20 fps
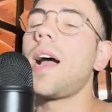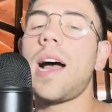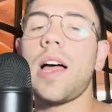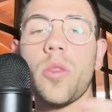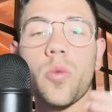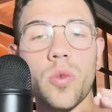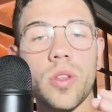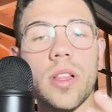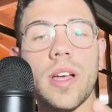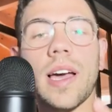and
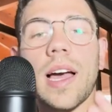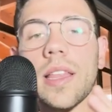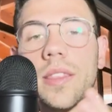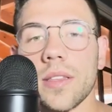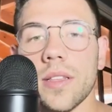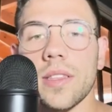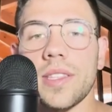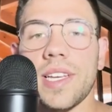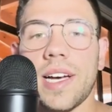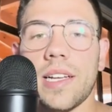will
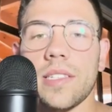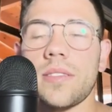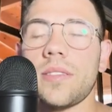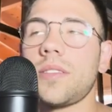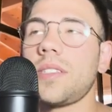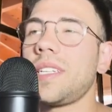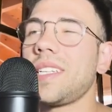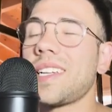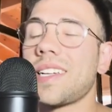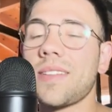handle that
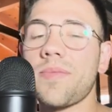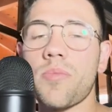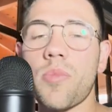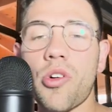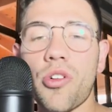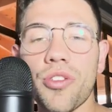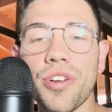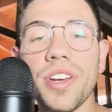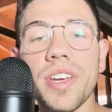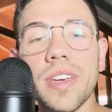in a
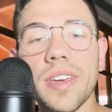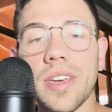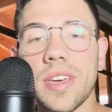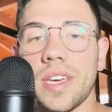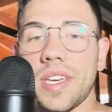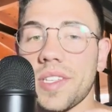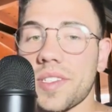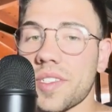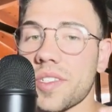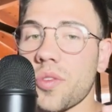very
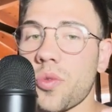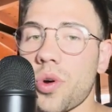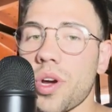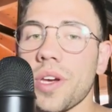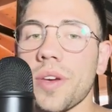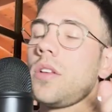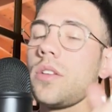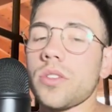easy way.